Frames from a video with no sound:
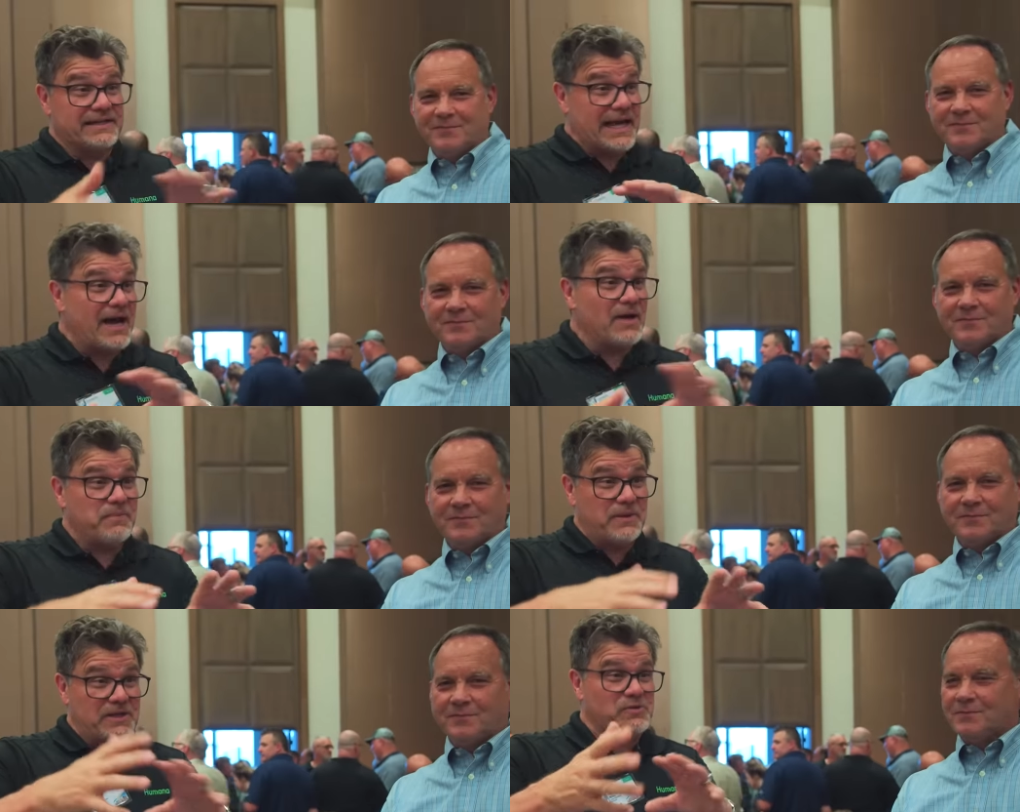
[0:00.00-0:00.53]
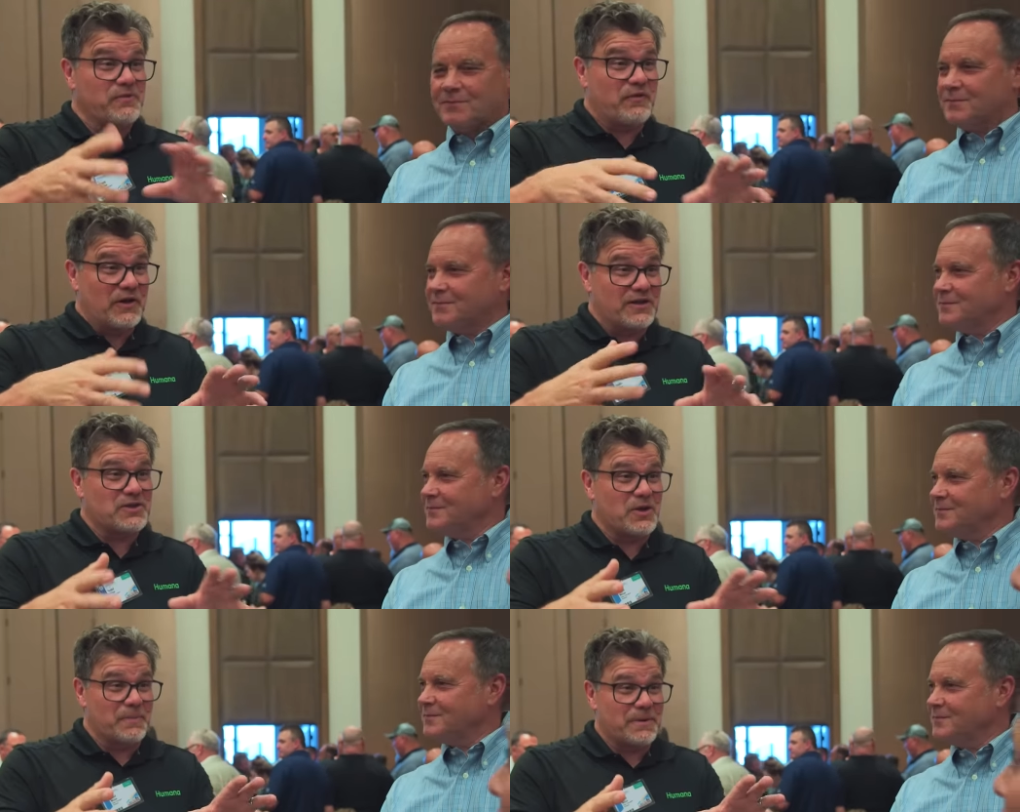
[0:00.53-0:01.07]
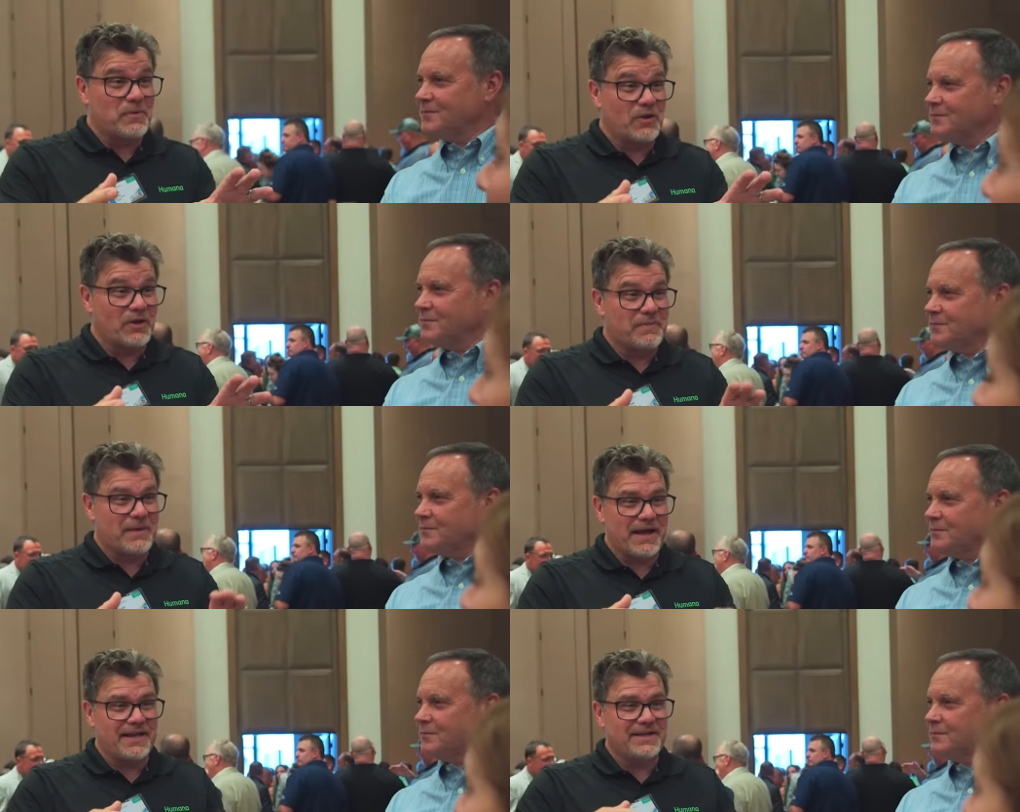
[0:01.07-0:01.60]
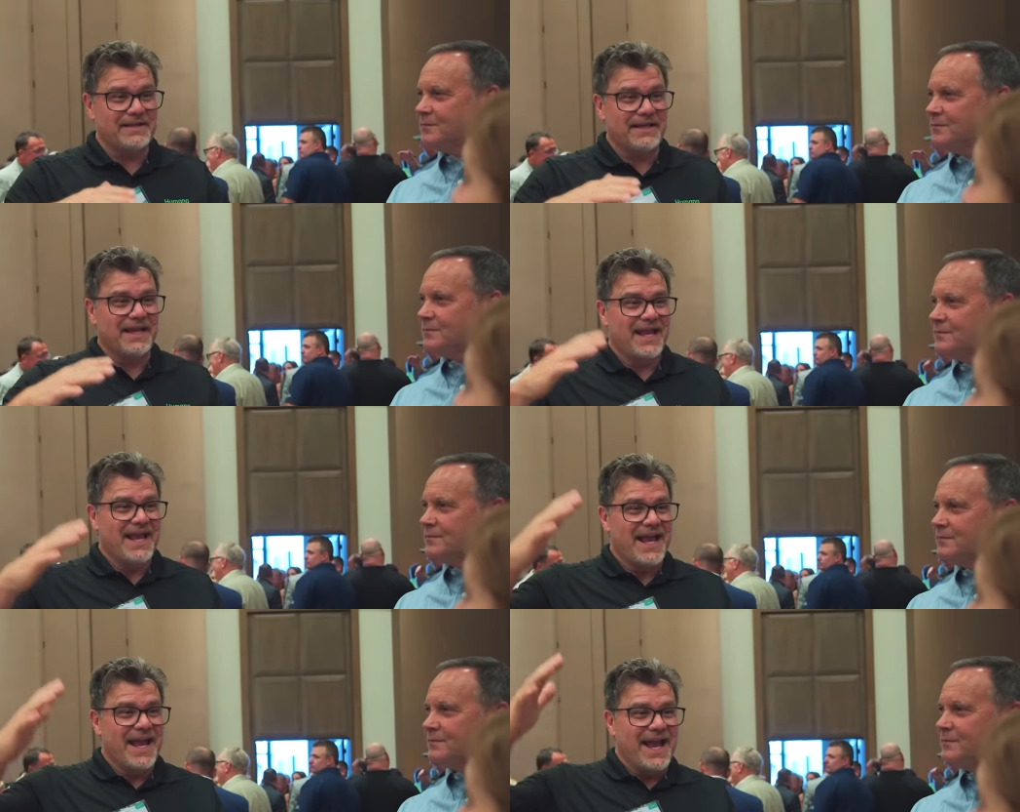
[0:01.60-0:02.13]
Speaker 1: and to maybe sand down some
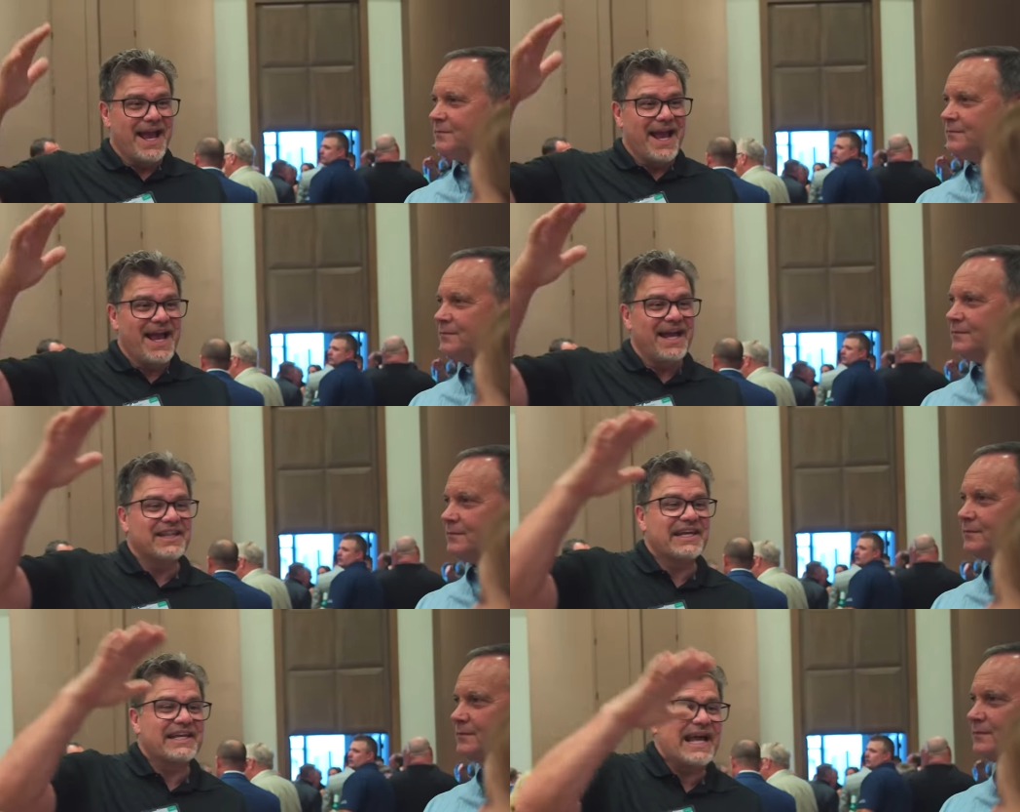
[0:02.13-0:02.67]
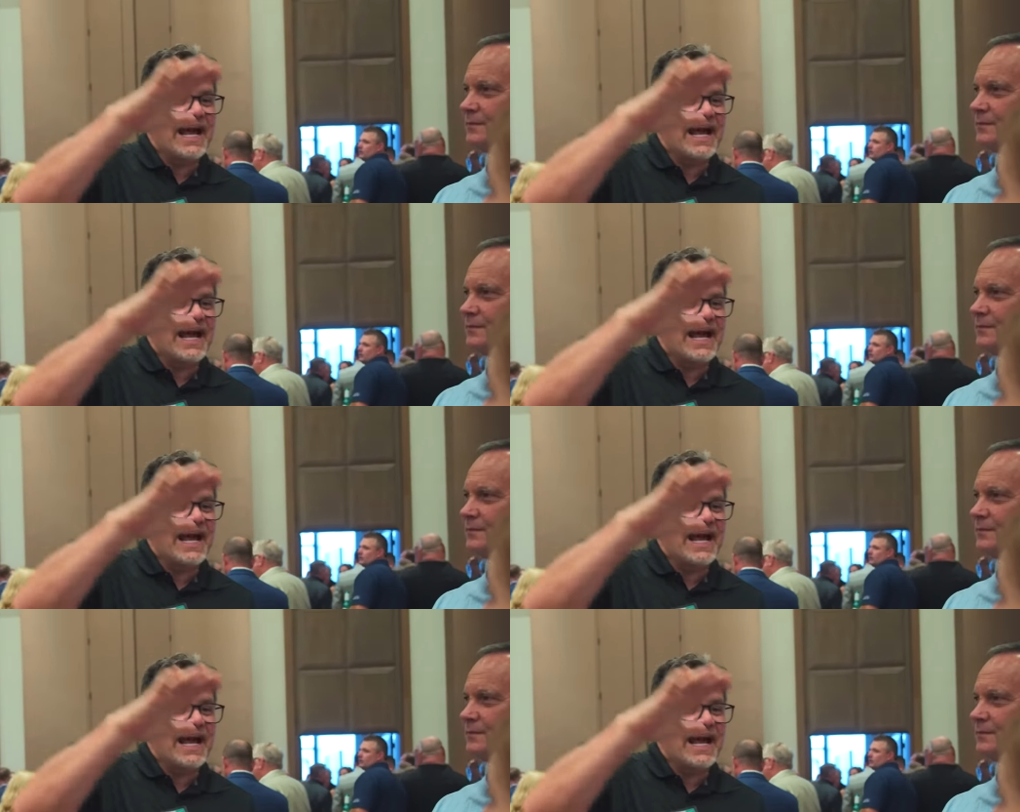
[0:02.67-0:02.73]
rough edges where